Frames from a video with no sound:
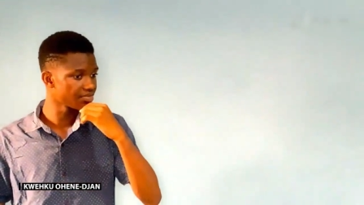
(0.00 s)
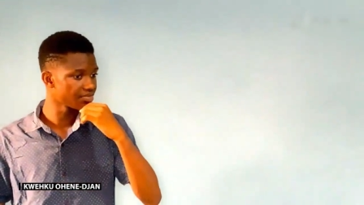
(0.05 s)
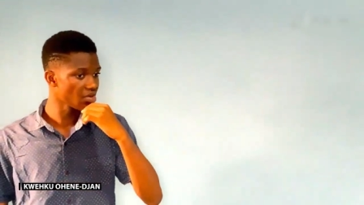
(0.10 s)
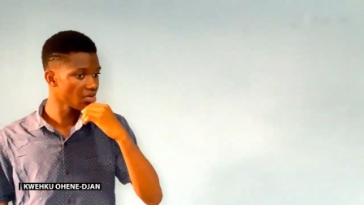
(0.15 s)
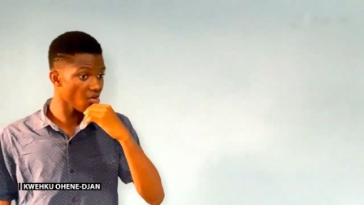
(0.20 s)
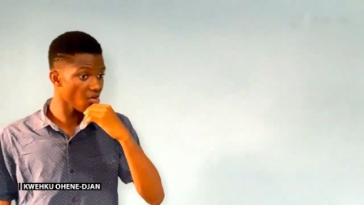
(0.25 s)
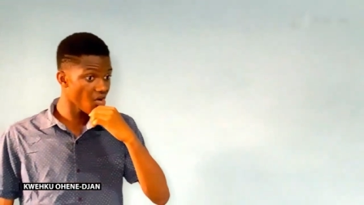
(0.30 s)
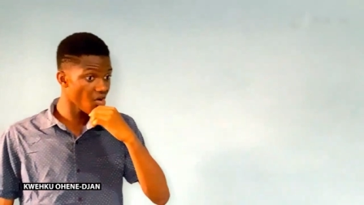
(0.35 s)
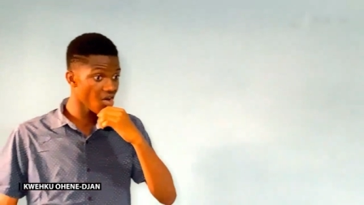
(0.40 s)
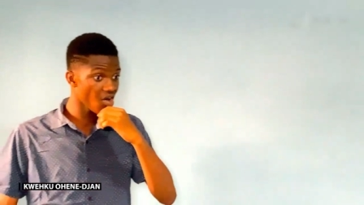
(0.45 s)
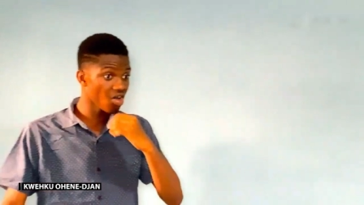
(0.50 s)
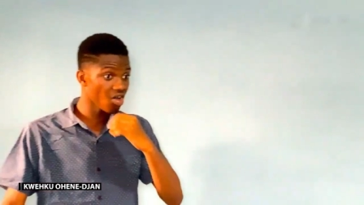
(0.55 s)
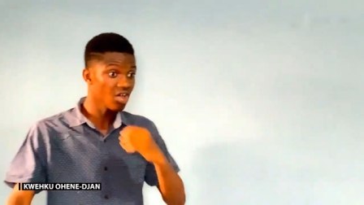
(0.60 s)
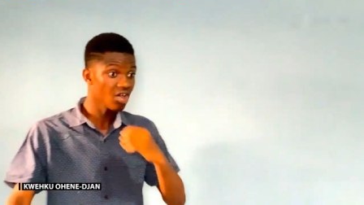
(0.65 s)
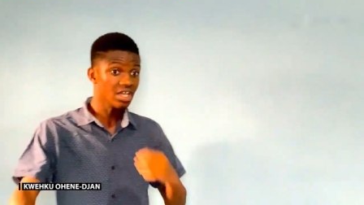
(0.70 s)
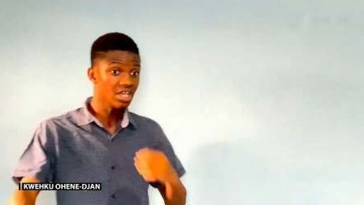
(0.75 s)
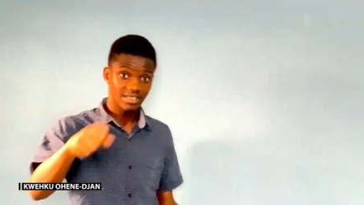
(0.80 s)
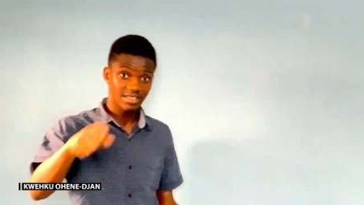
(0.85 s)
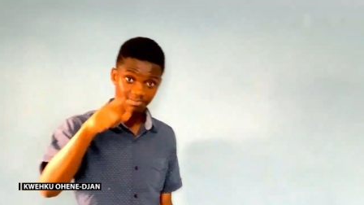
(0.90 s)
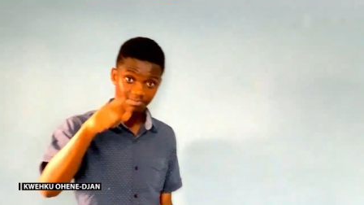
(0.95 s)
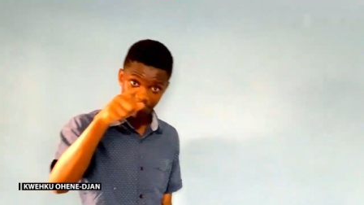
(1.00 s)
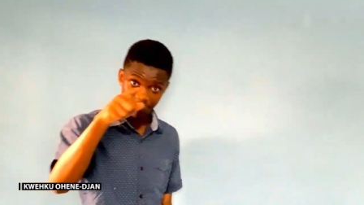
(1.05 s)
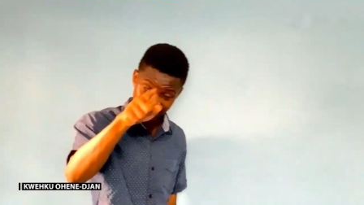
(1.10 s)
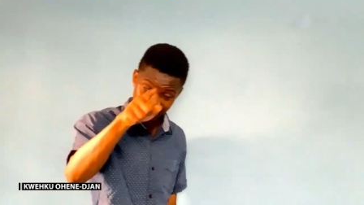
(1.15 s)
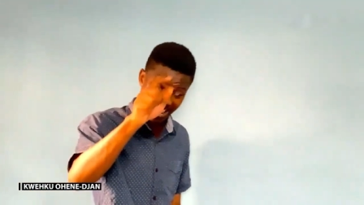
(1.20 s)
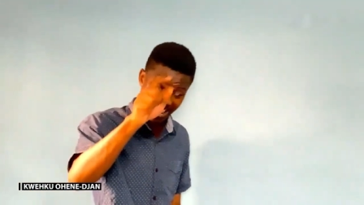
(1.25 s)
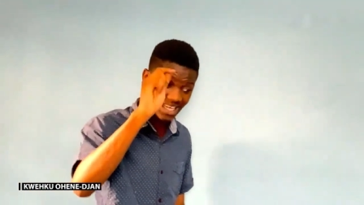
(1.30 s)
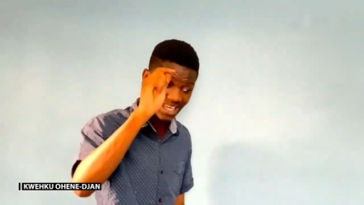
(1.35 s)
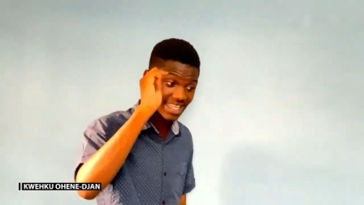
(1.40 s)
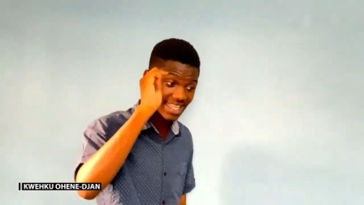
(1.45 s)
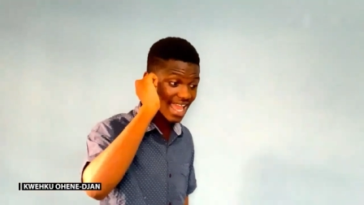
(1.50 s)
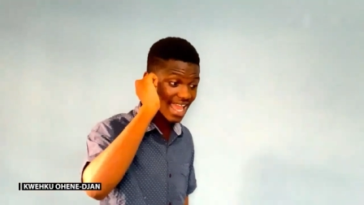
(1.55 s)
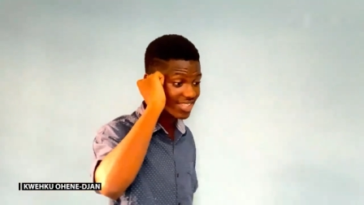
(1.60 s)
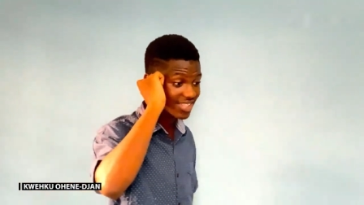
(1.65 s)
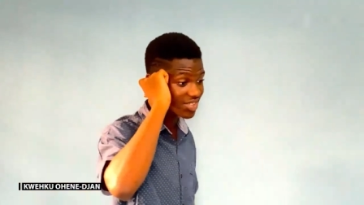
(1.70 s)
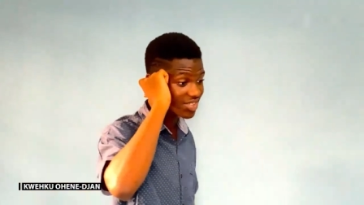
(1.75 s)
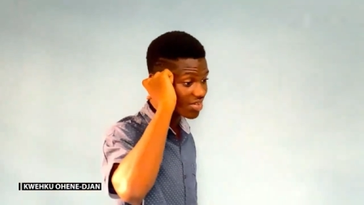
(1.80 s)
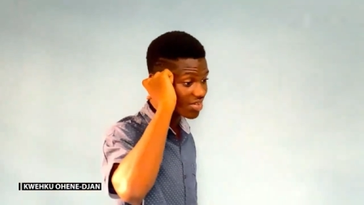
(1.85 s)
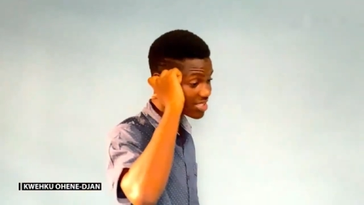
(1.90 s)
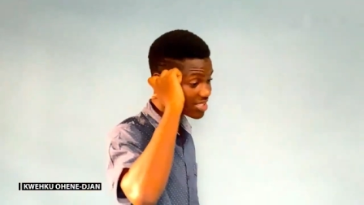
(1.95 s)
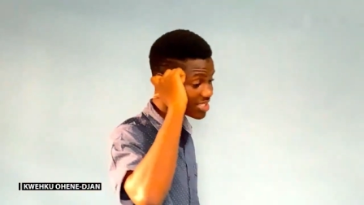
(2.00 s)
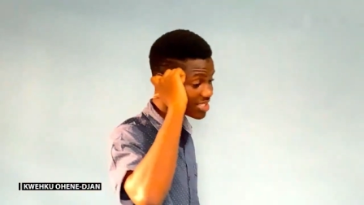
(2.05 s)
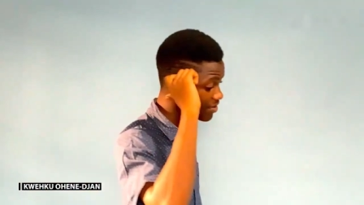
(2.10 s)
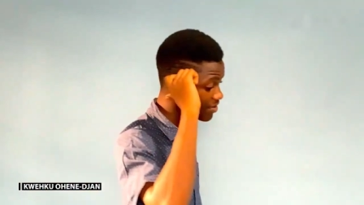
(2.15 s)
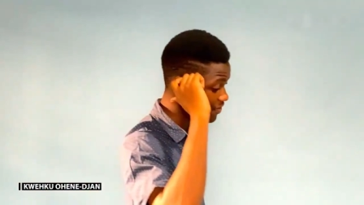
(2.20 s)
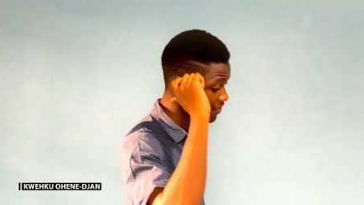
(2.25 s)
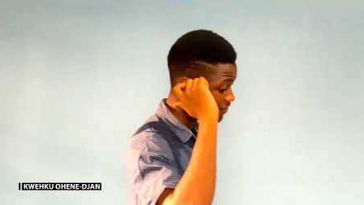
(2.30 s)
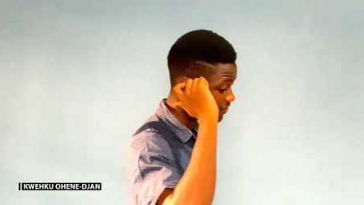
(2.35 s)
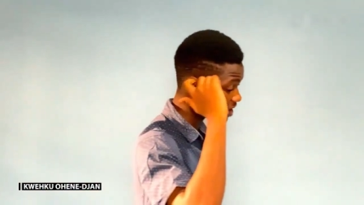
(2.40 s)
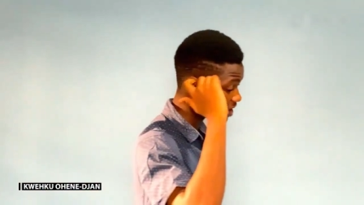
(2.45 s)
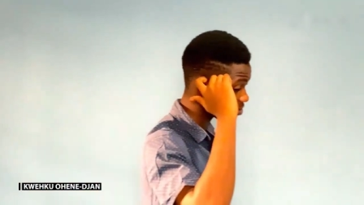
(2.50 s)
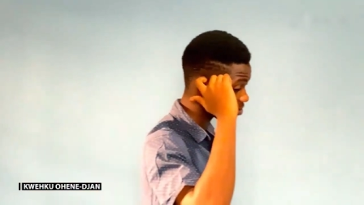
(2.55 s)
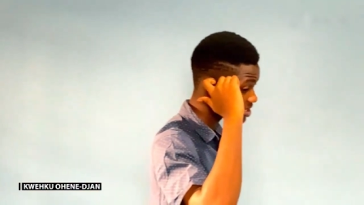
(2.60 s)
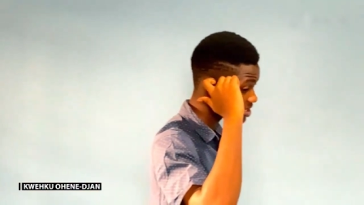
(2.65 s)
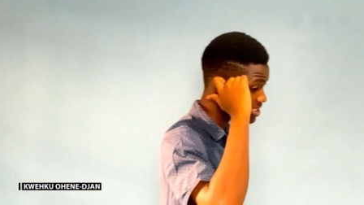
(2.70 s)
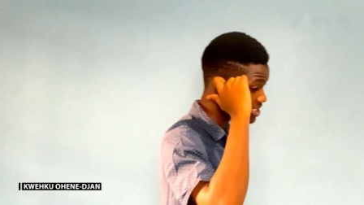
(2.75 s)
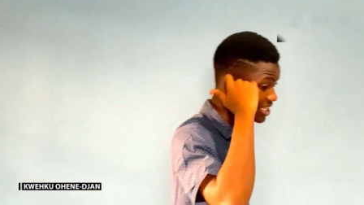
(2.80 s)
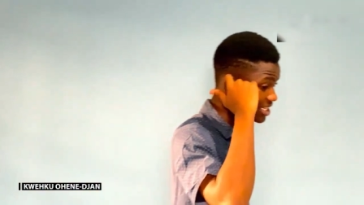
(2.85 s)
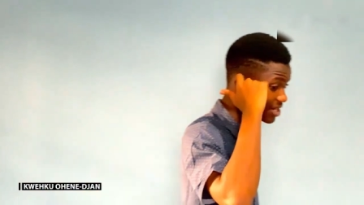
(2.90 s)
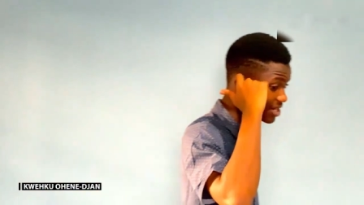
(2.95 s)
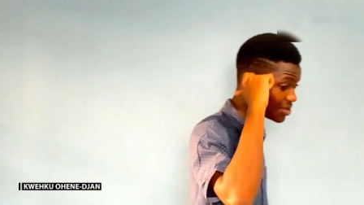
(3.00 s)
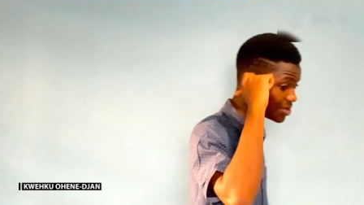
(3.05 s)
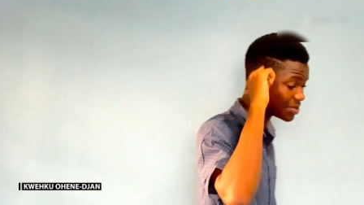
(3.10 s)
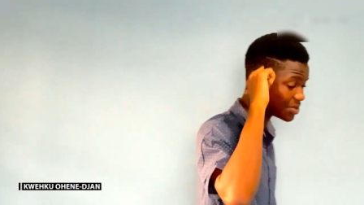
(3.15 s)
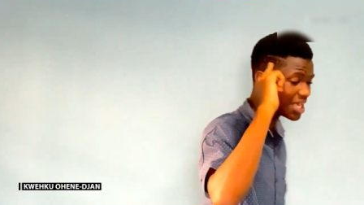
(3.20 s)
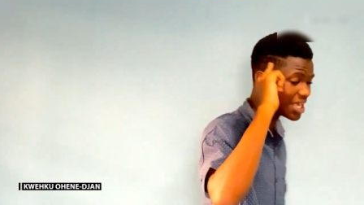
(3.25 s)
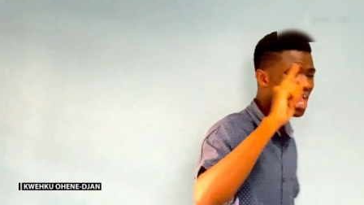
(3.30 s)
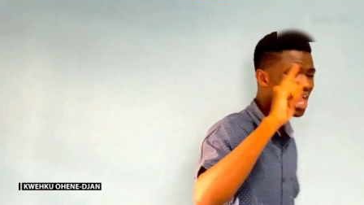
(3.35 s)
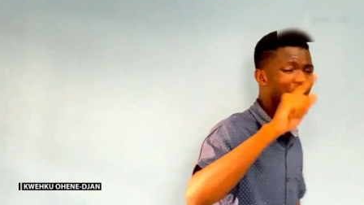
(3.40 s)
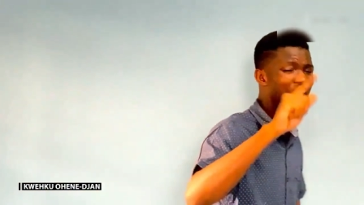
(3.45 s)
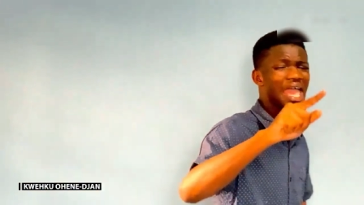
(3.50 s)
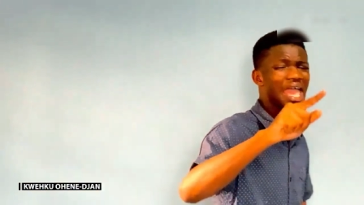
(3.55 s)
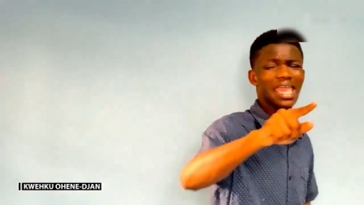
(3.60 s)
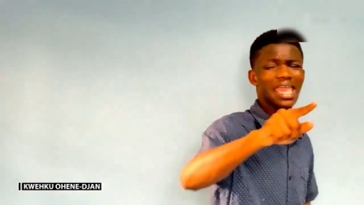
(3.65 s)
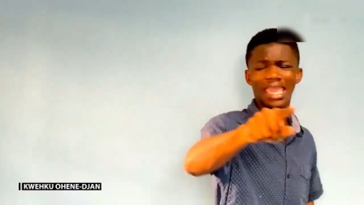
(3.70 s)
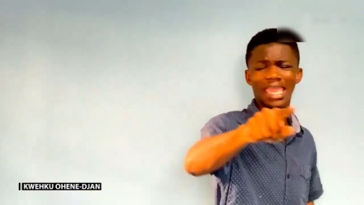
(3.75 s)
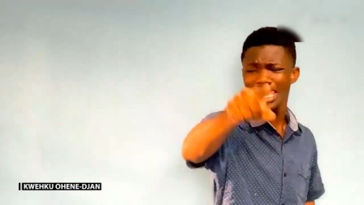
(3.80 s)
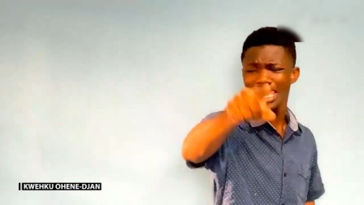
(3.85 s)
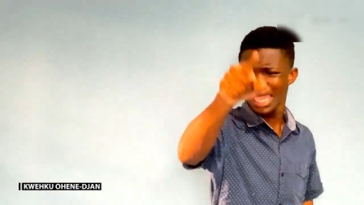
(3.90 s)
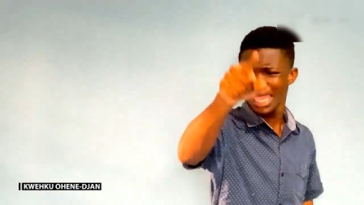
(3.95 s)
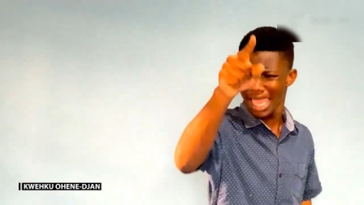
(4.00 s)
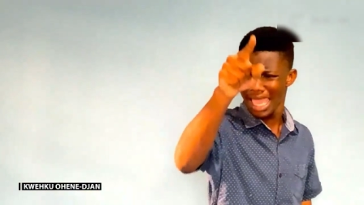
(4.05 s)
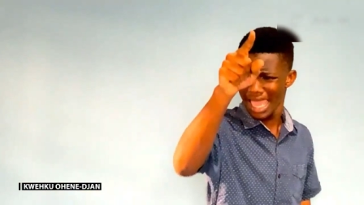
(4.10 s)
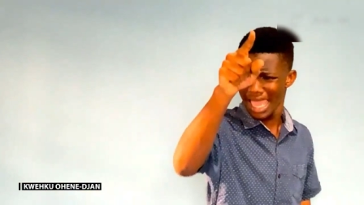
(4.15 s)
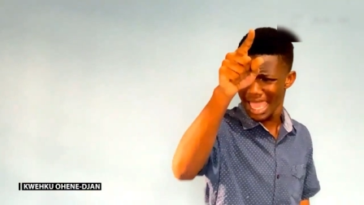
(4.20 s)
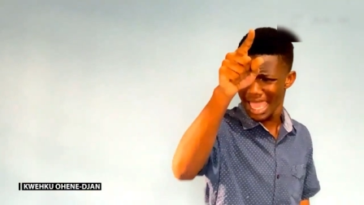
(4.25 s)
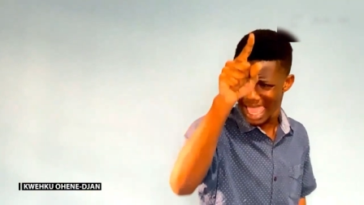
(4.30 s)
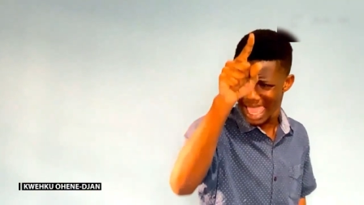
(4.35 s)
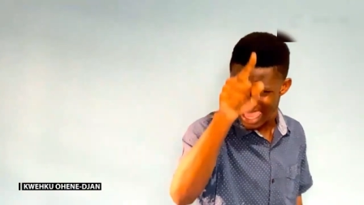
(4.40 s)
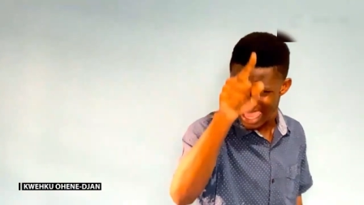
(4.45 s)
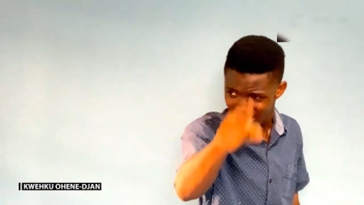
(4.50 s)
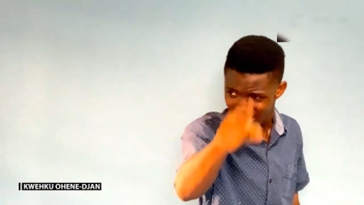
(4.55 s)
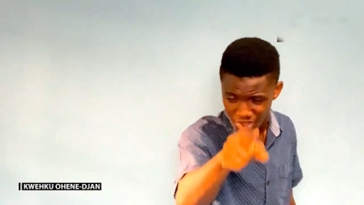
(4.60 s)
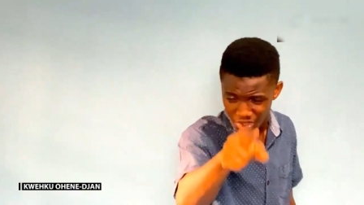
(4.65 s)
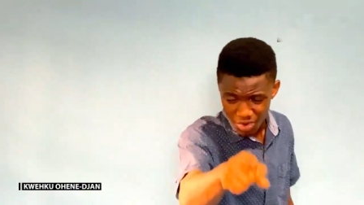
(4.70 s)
Or personally ask yourself if you are watching alone. Do you